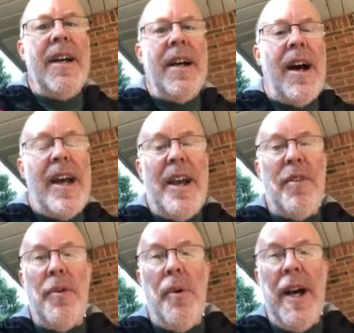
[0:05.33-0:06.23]
Hi,
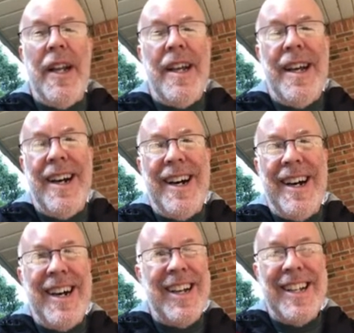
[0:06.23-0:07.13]
everyone.
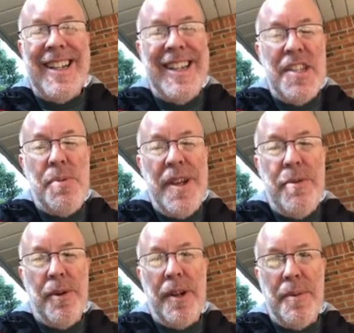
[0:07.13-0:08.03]
This
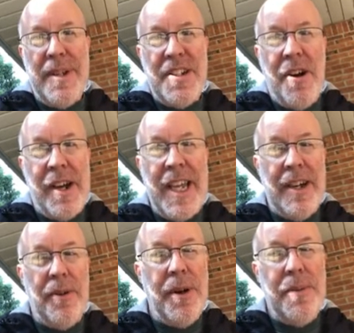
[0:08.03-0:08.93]
week we're going to be talking
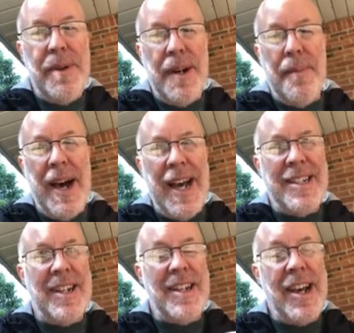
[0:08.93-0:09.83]
a little bit
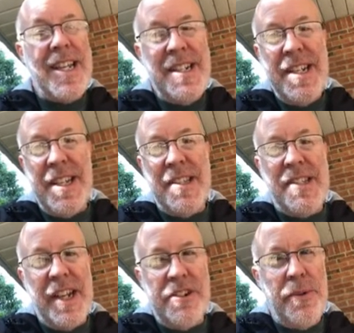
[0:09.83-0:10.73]
about 19th
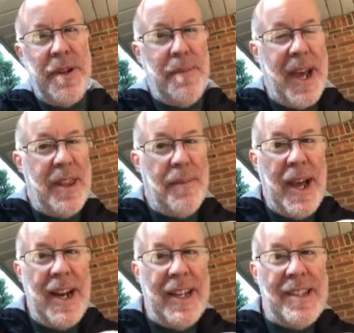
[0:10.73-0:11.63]
century
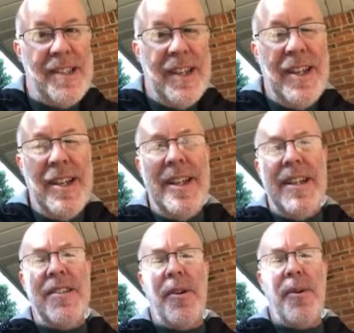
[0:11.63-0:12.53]
mathematics.
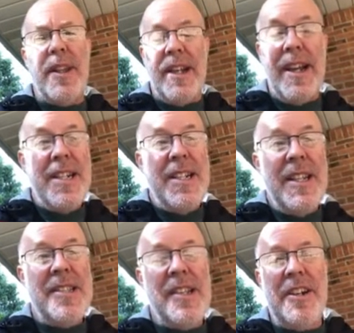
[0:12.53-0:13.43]
So, the
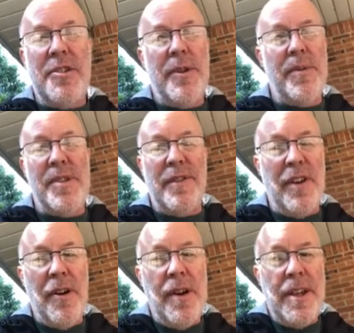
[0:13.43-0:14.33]
19th century was a
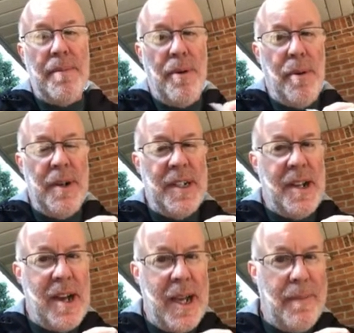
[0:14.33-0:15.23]
very important
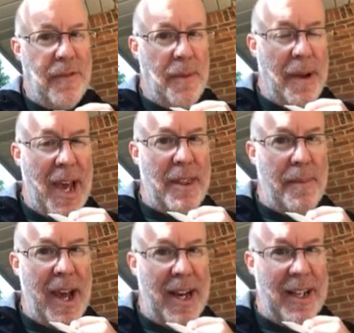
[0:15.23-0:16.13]
time for
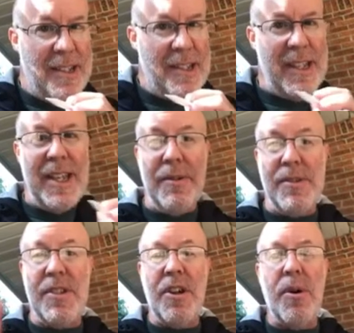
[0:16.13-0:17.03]
mathematics. It was
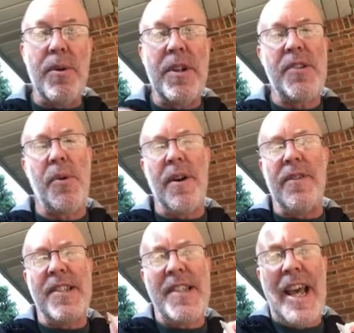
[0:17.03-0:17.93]
known sort of
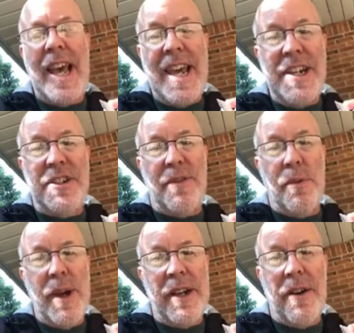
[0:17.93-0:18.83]
as the age of
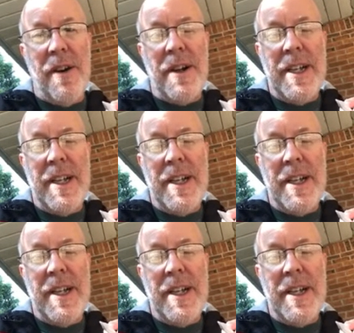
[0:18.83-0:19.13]
rigor.